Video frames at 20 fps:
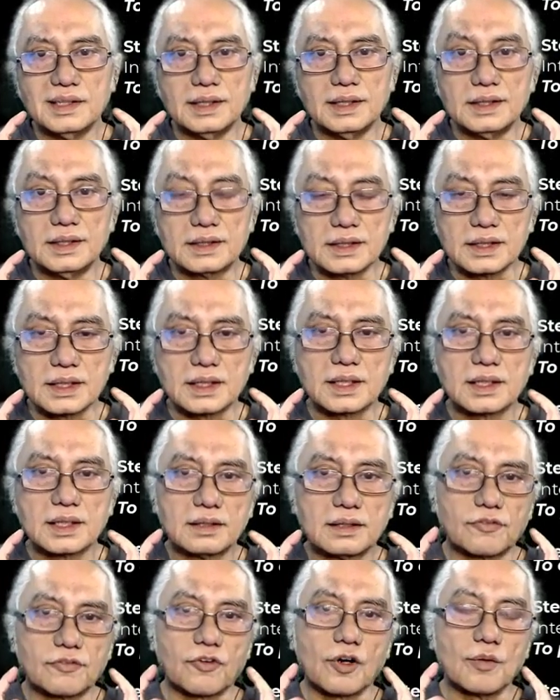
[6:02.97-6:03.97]
ether
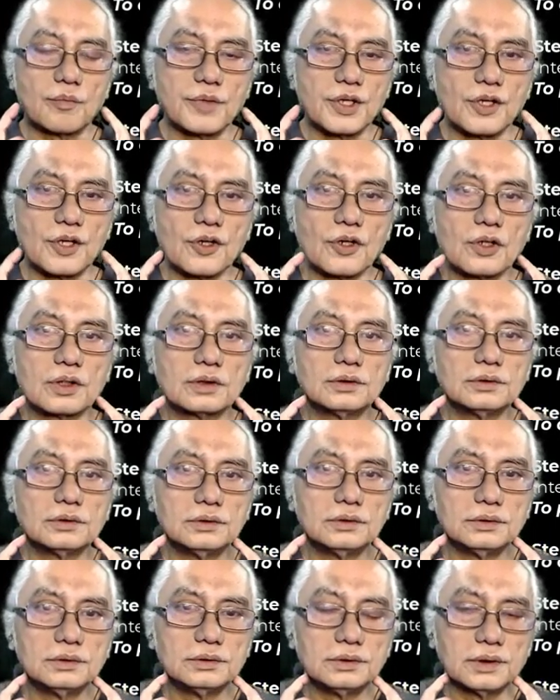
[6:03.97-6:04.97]
from your
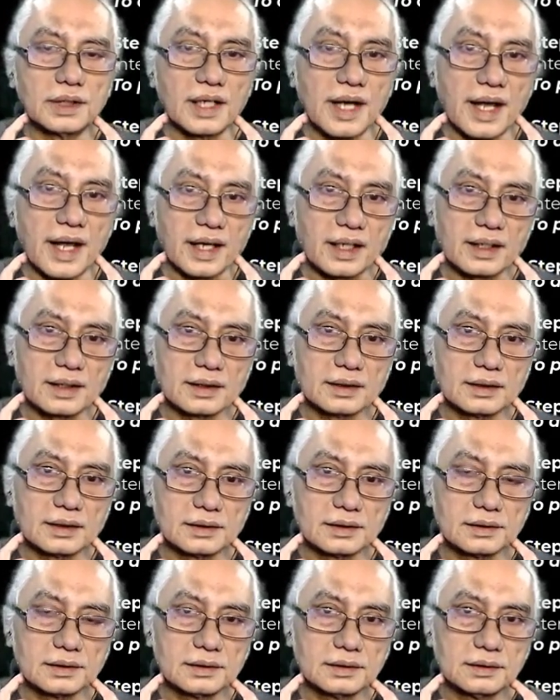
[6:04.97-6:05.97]
neck.
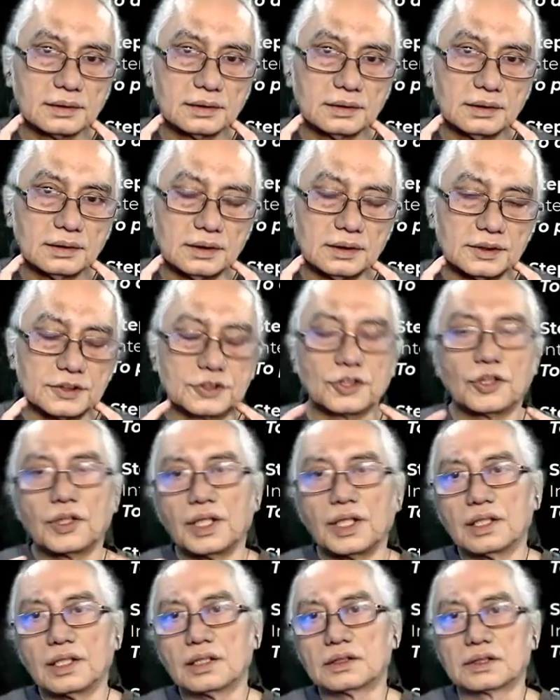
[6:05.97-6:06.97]
So
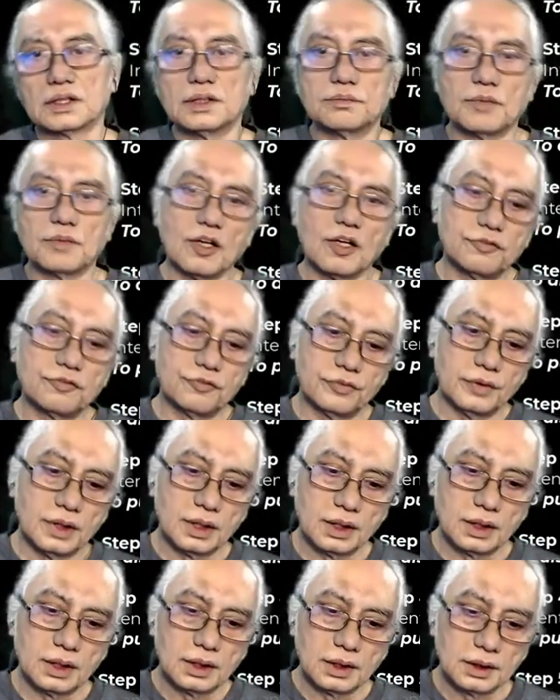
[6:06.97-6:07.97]
in the term of
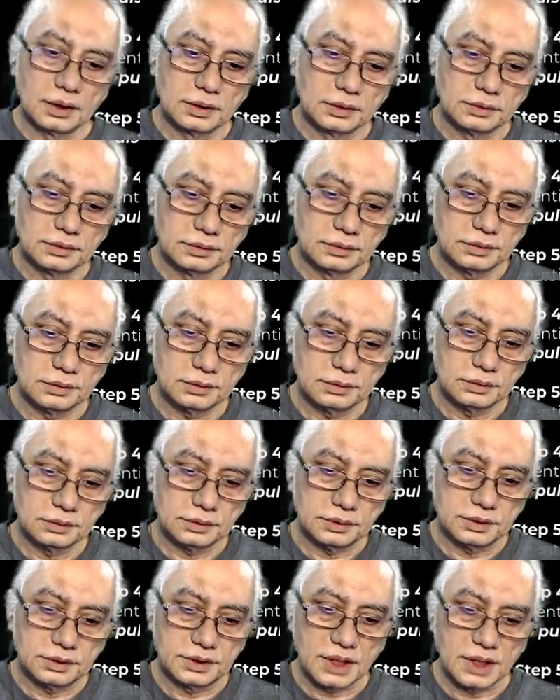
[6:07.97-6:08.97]

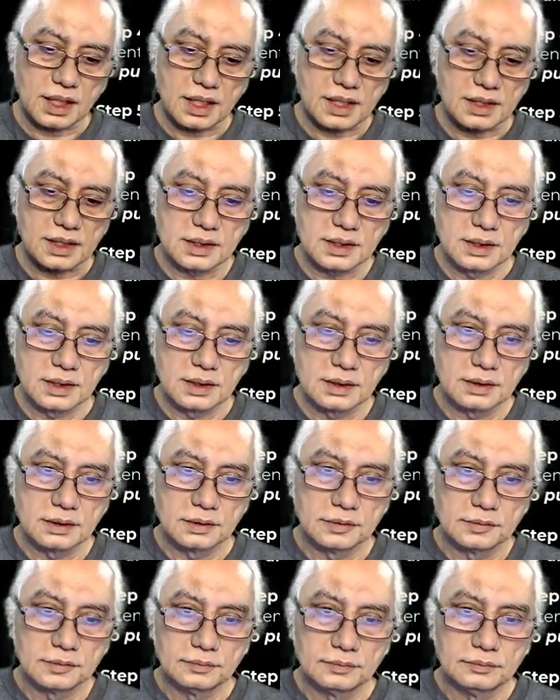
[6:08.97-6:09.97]
chakras
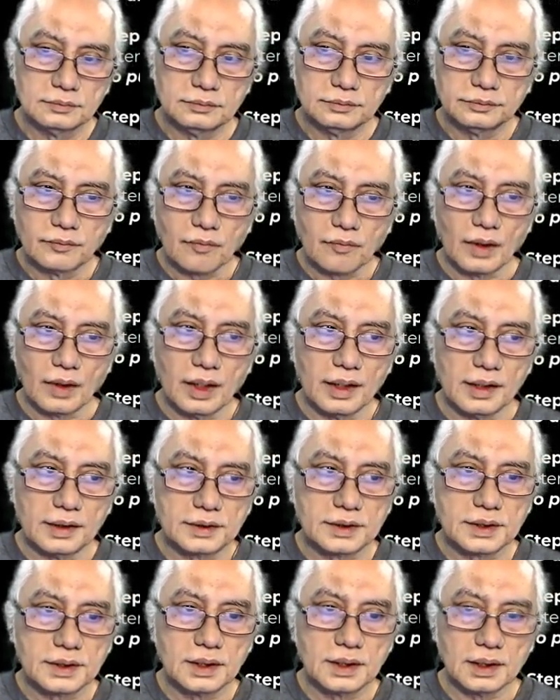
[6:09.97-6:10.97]

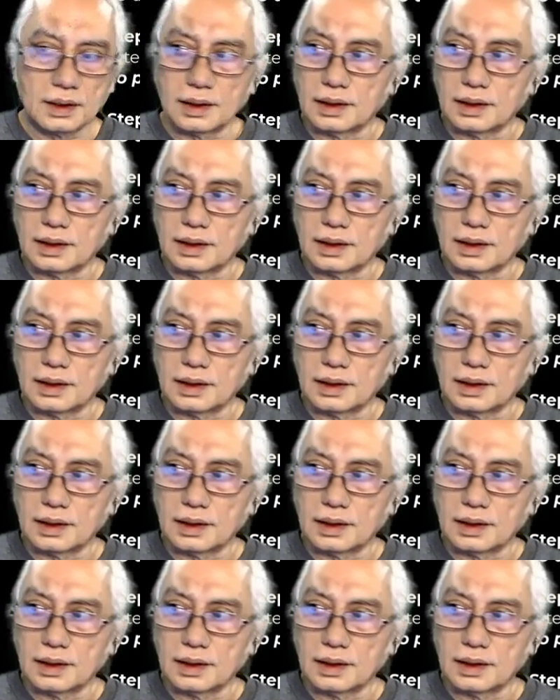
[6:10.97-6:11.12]
is